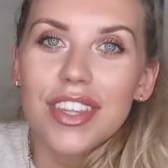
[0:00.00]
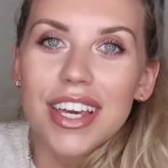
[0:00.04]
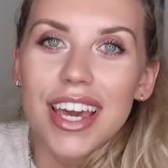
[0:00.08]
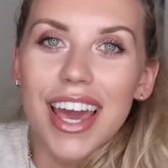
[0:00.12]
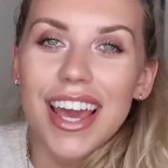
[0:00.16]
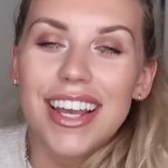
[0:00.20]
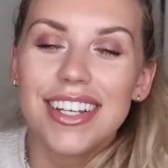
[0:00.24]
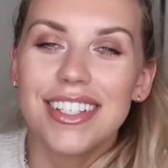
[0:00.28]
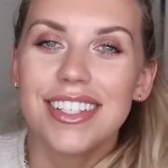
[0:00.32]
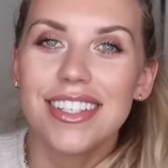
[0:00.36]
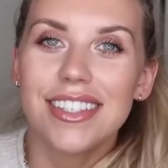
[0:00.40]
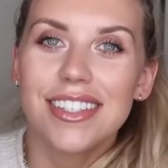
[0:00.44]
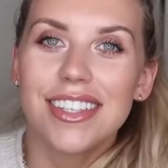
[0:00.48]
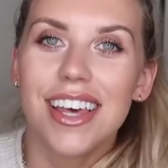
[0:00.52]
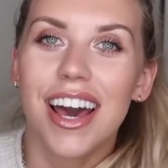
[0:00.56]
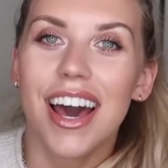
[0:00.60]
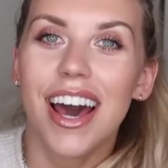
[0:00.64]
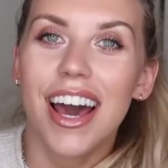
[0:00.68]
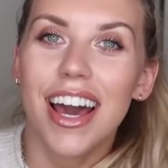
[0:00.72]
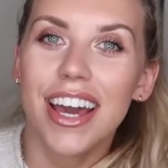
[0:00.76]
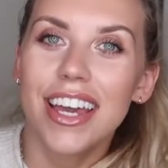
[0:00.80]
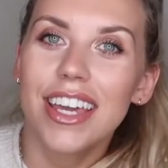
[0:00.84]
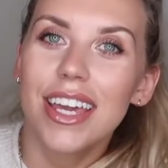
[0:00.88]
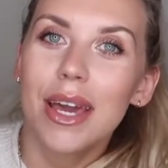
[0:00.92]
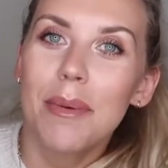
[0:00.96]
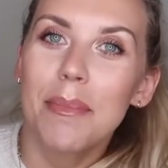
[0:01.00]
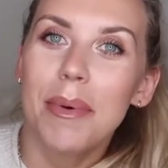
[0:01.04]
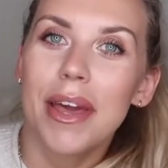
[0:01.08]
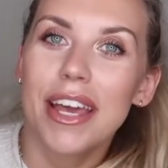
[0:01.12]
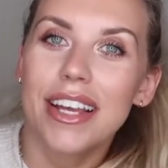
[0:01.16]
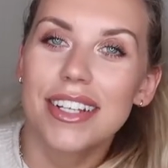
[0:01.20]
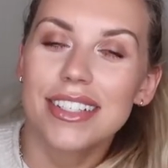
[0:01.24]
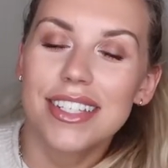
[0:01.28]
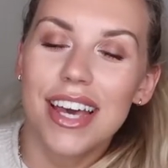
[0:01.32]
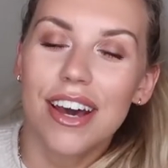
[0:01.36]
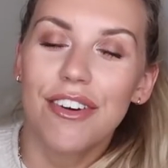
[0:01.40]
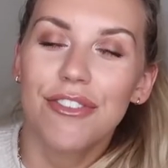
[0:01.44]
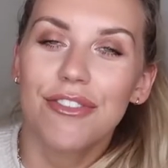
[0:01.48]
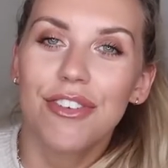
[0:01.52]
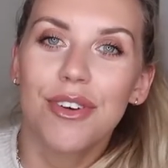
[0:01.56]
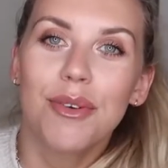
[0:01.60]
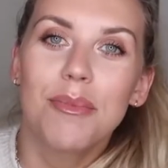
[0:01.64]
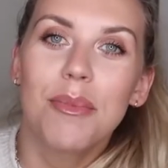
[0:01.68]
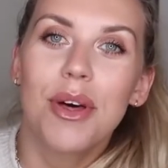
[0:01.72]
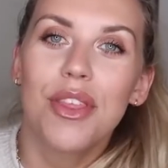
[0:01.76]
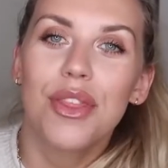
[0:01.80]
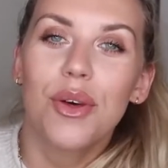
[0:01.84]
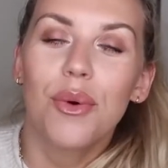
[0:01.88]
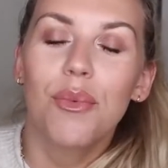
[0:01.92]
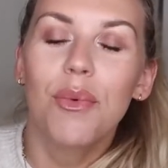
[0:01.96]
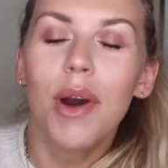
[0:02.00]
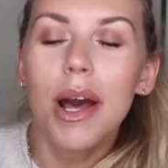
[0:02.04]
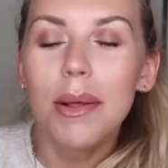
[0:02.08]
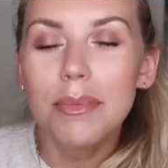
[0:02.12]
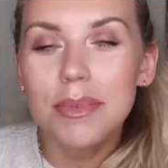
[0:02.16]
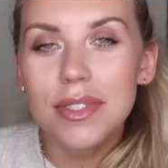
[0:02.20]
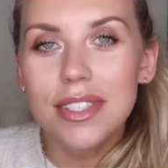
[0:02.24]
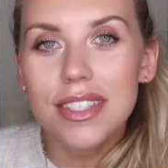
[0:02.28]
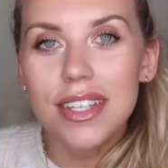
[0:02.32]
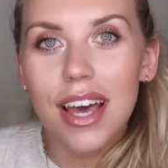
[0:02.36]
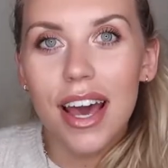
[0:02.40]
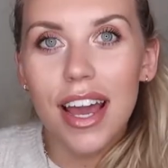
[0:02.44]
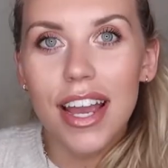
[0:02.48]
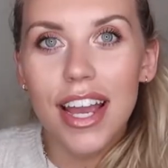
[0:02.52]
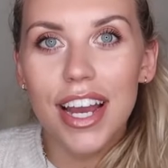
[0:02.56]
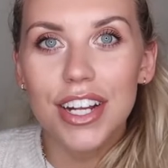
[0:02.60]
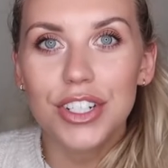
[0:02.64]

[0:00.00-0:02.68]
the cases that I picked out from the website,